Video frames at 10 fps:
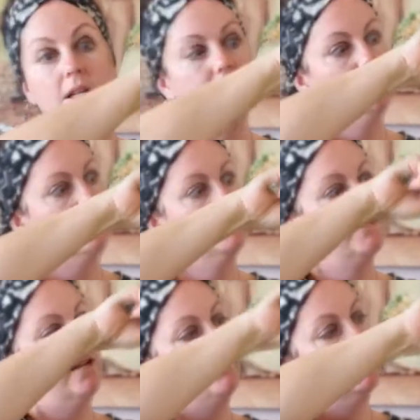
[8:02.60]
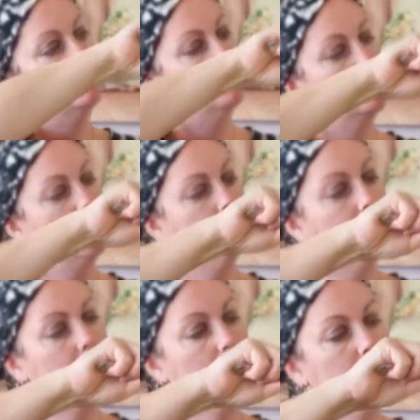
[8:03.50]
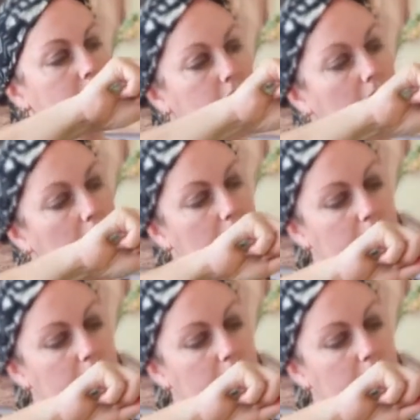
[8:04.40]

is that I'm saving because I've written it on the jar.